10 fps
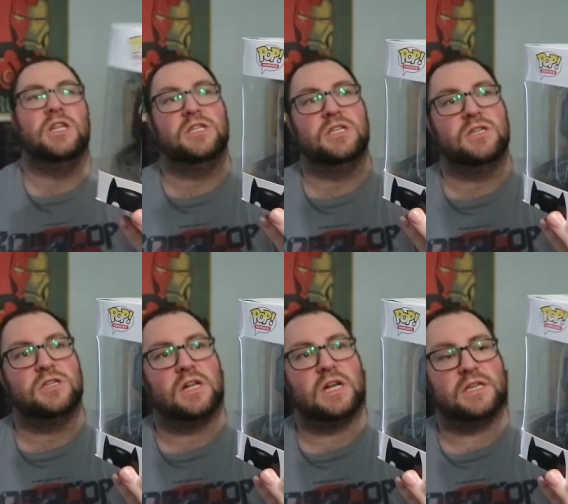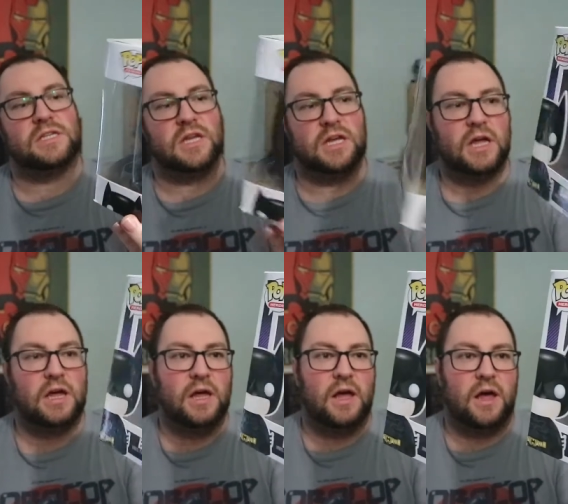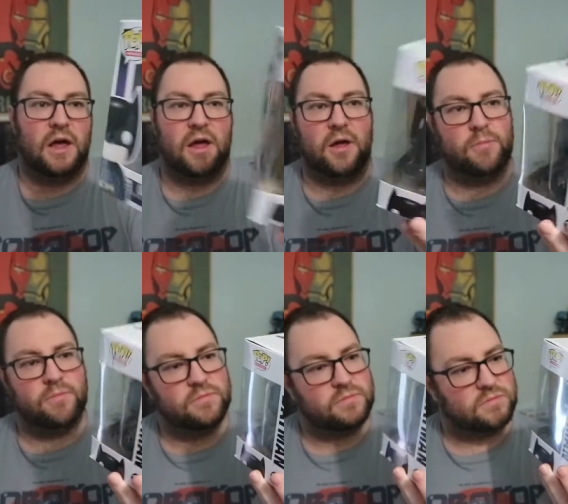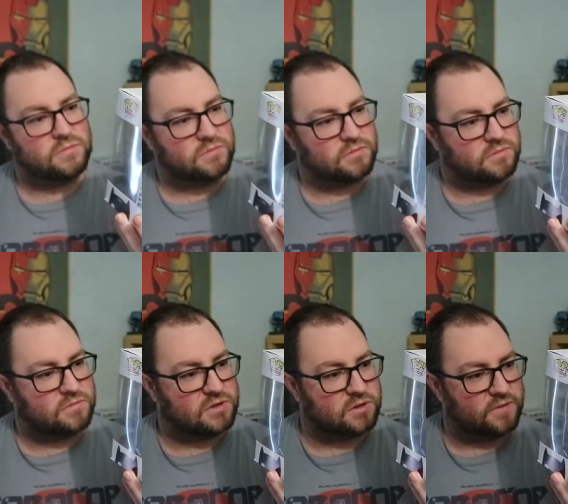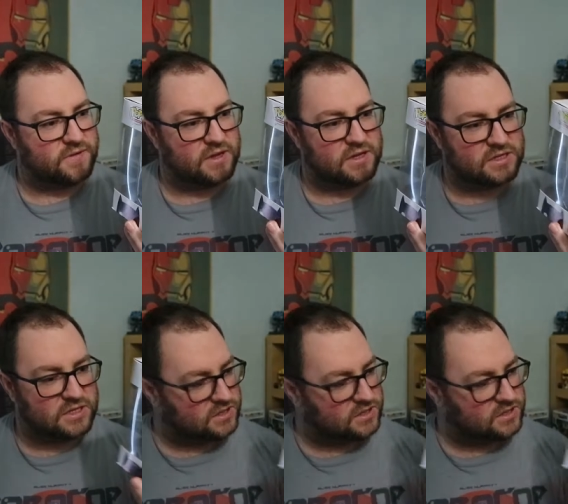this is just classing it. Um, so I think this